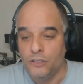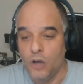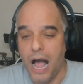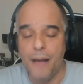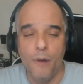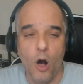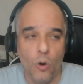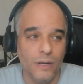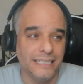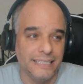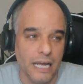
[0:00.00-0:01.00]
I'm
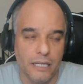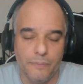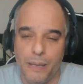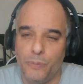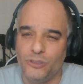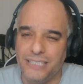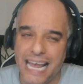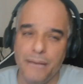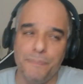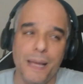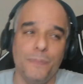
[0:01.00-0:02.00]
always telling people, take
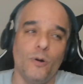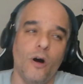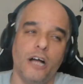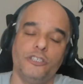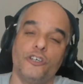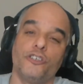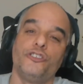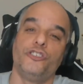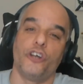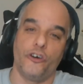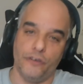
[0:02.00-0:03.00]
people on your
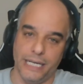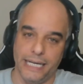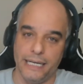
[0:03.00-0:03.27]
journey,